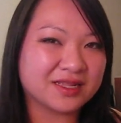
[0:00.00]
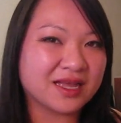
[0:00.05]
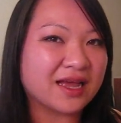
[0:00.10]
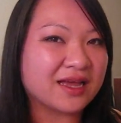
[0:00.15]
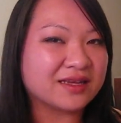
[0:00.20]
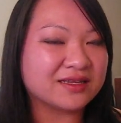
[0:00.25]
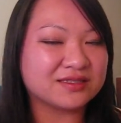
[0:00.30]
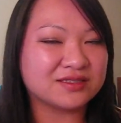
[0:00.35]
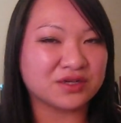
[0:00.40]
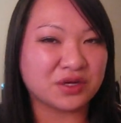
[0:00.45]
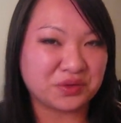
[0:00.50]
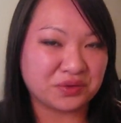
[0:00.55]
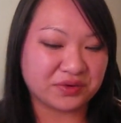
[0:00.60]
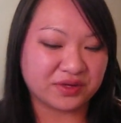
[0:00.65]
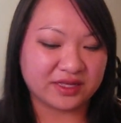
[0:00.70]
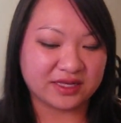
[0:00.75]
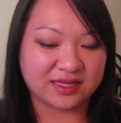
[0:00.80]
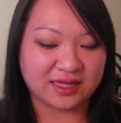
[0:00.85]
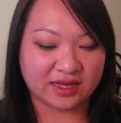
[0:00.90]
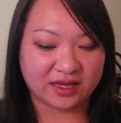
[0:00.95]
I don't
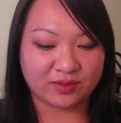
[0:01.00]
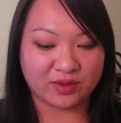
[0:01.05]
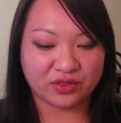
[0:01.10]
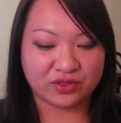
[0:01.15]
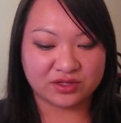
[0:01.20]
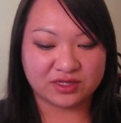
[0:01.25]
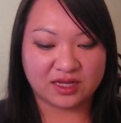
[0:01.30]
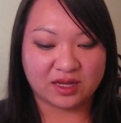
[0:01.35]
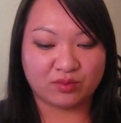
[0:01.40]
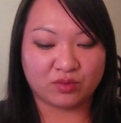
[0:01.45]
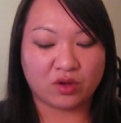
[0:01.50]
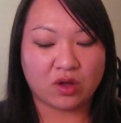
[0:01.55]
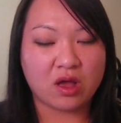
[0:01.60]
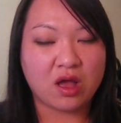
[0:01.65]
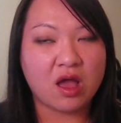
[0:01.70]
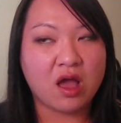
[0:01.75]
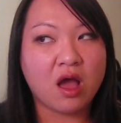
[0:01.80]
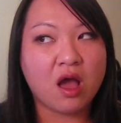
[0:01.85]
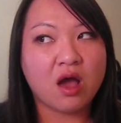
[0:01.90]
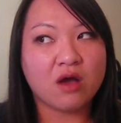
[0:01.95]
really like about the table.
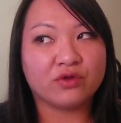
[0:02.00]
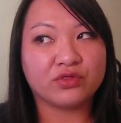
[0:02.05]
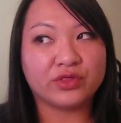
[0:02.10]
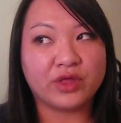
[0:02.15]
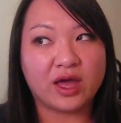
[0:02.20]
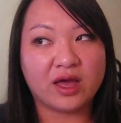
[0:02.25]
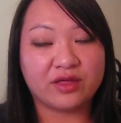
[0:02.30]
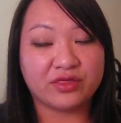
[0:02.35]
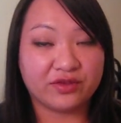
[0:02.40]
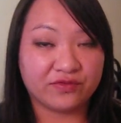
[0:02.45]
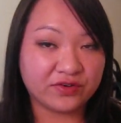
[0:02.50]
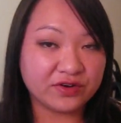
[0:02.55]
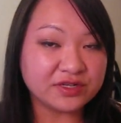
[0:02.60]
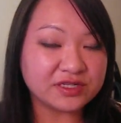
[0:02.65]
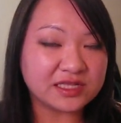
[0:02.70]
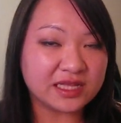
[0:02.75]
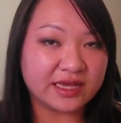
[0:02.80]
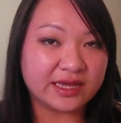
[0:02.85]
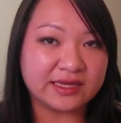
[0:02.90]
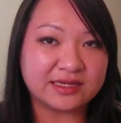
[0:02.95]
The
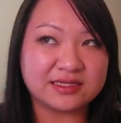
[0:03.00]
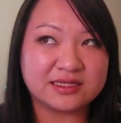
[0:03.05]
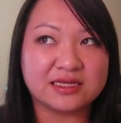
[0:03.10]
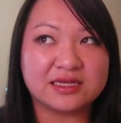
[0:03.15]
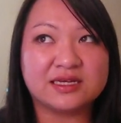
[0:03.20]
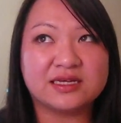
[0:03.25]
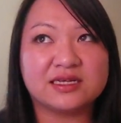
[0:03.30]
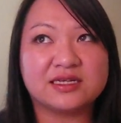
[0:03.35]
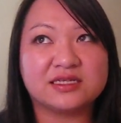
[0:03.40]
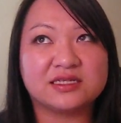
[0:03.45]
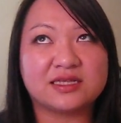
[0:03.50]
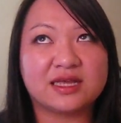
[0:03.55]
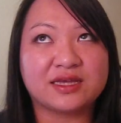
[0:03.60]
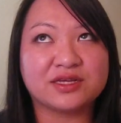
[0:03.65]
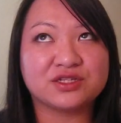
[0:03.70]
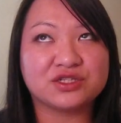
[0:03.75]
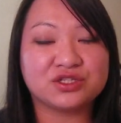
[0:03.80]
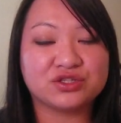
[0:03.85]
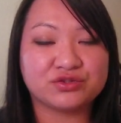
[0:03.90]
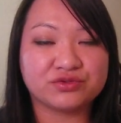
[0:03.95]
first thing is, it is
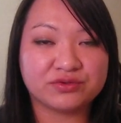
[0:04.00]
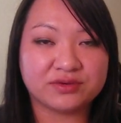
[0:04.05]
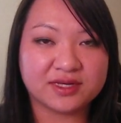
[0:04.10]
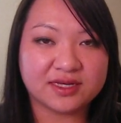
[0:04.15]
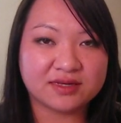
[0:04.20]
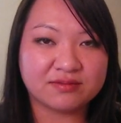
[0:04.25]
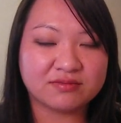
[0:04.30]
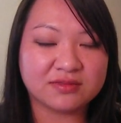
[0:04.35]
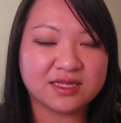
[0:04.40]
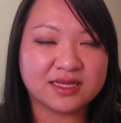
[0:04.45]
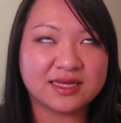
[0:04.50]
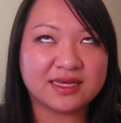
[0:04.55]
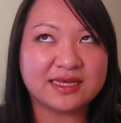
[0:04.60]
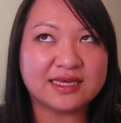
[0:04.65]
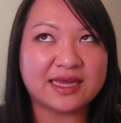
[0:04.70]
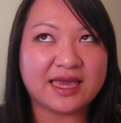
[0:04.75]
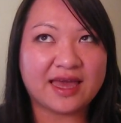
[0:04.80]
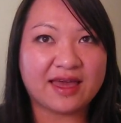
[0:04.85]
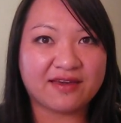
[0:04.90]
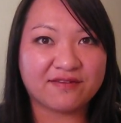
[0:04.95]
extremely
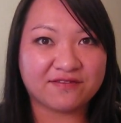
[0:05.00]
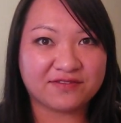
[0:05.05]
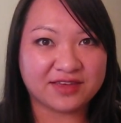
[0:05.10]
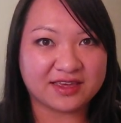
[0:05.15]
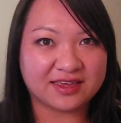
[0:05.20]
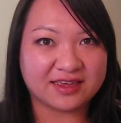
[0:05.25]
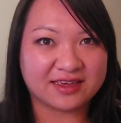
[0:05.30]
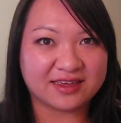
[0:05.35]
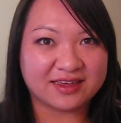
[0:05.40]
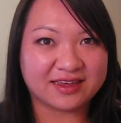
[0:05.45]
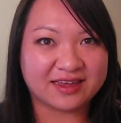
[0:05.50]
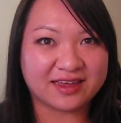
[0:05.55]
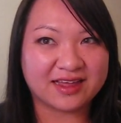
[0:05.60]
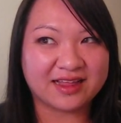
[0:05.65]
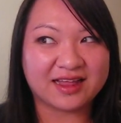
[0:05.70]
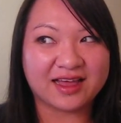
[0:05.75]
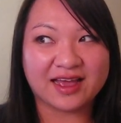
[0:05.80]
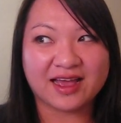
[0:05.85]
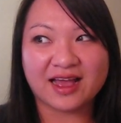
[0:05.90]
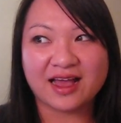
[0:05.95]
heavy.
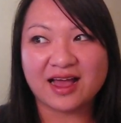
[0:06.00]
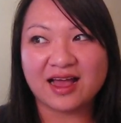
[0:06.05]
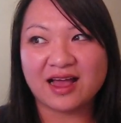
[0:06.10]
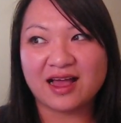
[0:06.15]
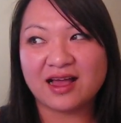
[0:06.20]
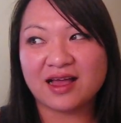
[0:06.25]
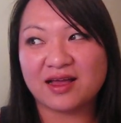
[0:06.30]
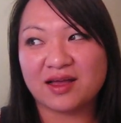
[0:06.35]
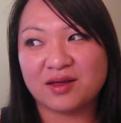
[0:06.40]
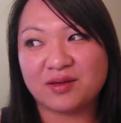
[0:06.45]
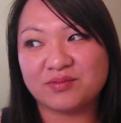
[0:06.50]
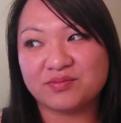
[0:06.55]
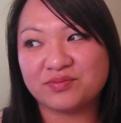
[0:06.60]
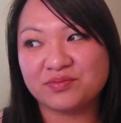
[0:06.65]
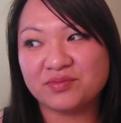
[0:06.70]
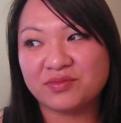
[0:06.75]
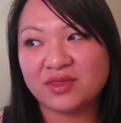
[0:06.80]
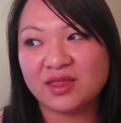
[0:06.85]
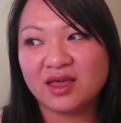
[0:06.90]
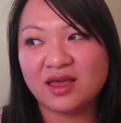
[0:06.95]

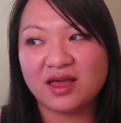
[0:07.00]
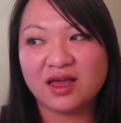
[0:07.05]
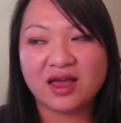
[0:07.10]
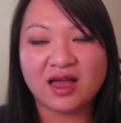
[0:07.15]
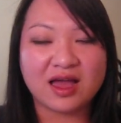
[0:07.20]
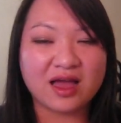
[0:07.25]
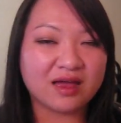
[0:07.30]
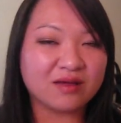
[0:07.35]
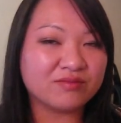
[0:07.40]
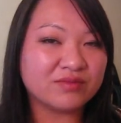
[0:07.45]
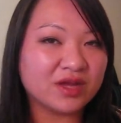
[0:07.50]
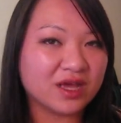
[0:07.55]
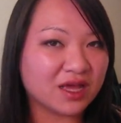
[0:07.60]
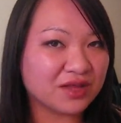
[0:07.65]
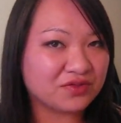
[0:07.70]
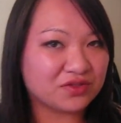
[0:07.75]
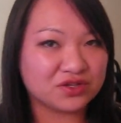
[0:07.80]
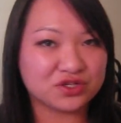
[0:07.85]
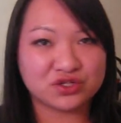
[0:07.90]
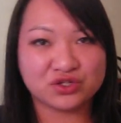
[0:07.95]
I'm
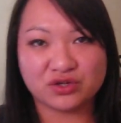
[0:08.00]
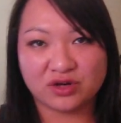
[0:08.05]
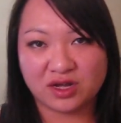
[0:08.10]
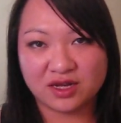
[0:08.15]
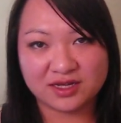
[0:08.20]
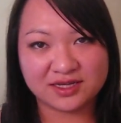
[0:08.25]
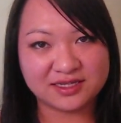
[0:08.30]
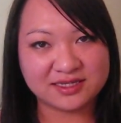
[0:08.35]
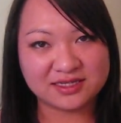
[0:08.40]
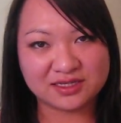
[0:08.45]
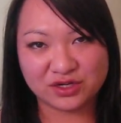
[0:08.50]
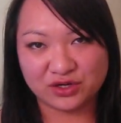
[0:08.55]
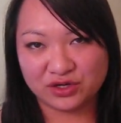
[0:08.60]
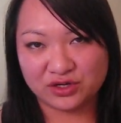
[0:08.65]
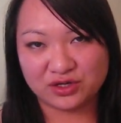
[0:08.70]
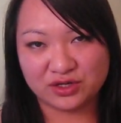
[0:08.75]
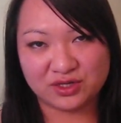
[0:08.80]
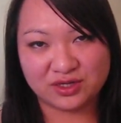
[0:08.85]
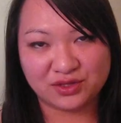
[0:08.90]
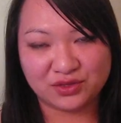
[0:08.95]
not the strongest
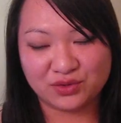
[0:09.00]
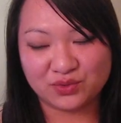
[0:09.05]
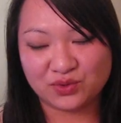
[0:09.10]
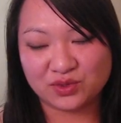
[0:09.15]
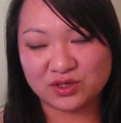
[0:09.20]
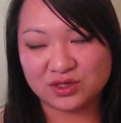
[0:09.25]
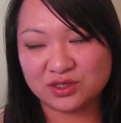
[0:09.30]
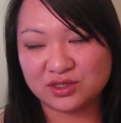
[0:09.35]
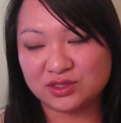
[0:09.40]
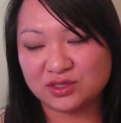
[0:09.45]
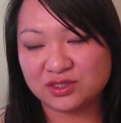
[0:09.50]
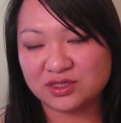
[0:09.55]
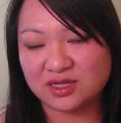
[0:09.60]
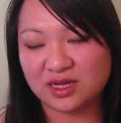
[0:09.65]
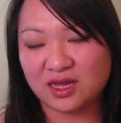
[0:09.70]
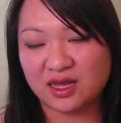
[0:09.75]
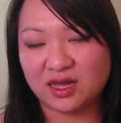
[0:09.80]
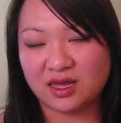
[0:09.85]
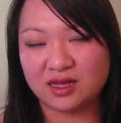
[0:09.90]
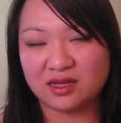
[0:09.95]
girl in the world,
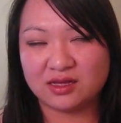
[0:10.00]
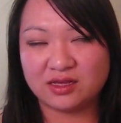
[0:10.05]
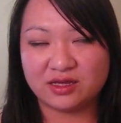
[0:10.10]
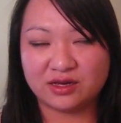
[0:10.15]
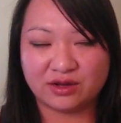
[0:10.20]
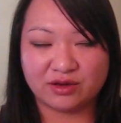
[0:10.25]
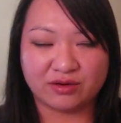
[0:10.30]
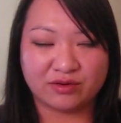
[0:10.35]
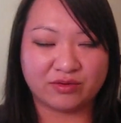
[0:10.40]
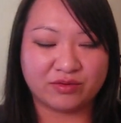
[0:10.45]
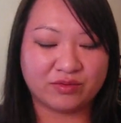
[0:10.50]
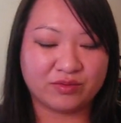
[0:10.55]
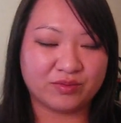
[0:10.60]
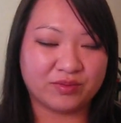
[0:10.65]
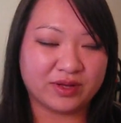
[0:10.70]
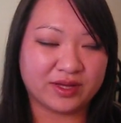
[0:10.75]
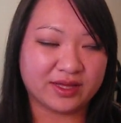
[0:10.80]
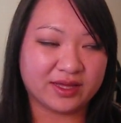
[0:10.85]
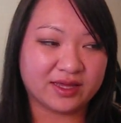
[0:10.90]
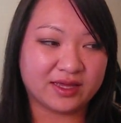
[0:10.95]

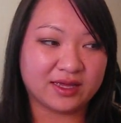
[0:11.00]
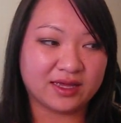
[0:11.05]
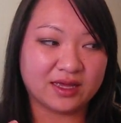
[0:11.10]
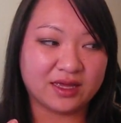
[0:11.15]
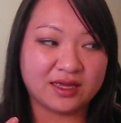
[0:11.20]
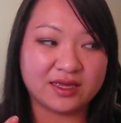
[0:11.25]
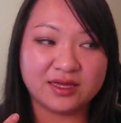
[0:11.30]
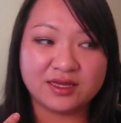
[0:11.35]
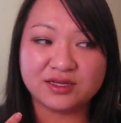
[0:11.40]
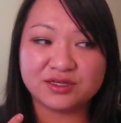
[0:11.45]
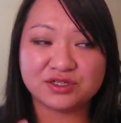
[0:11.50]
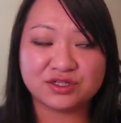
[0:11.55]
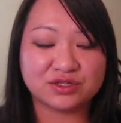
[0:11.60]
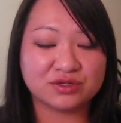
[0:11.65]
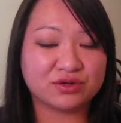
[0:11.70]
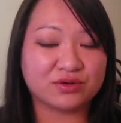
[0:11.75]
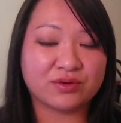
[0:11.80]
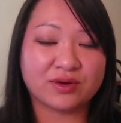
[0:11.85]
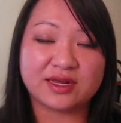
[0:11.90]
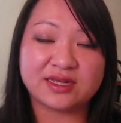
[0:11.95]
but it
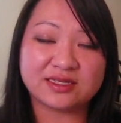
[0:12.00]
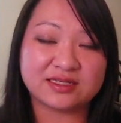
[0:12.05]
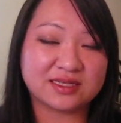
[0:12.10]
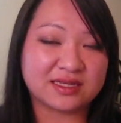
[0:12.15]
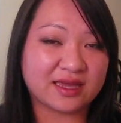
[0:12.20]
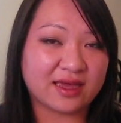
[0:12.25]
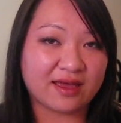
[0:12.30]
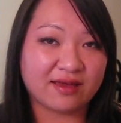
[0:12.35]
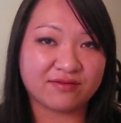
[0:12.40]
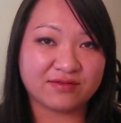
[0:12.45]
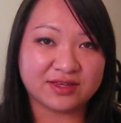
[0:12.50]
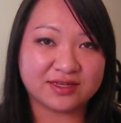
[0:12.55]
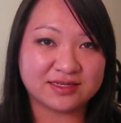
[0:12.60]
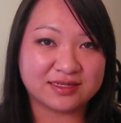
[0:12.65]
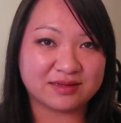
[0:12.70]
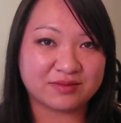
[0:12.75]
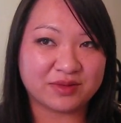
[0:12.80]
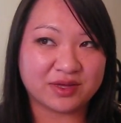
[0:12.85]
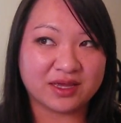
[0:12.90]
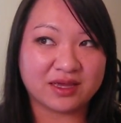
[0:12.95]
is crazy heavy
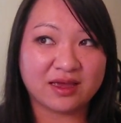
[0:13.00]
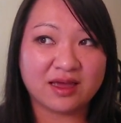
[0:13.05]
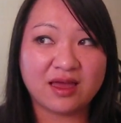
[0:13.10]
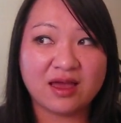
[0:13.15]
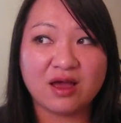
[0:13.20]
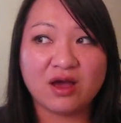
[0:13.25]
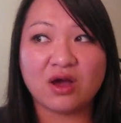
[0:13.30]
to me.